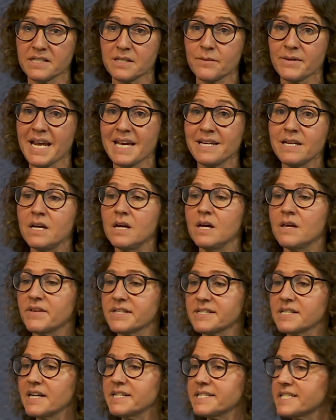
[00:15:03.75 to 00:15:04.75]
So again,
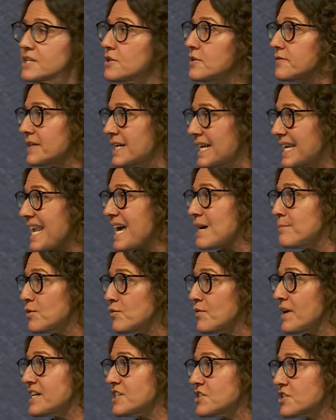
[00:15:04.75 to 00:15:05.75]
this idea of
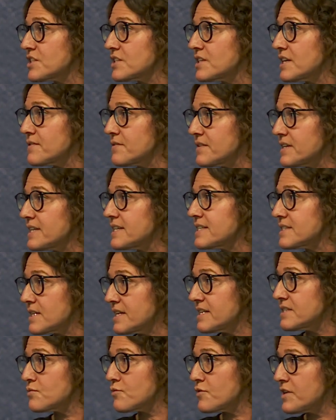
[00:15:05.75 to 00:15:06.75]
collaboration, I think,
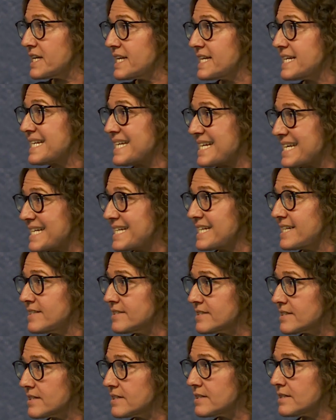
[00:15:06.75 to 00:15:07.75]
is really key
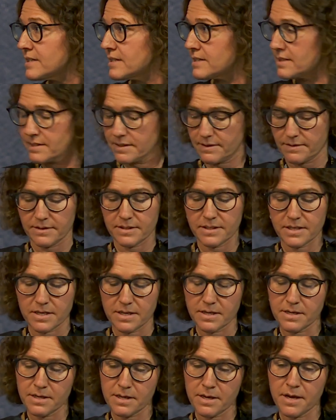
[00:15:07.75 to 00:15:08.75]

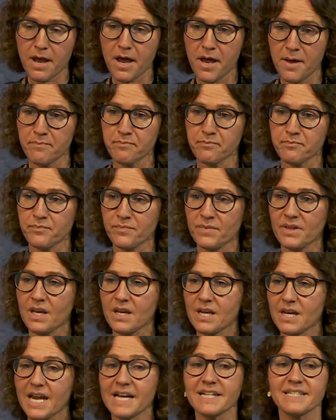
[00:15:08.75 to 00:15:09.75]
to
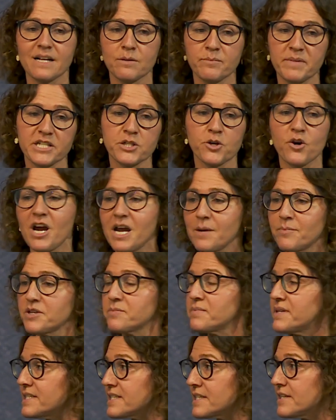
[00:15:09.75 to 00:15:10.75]
exile media or
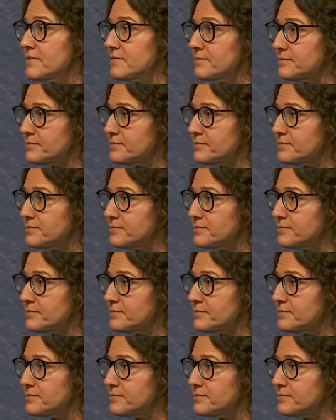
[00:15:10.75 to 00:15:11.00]
hybrid media.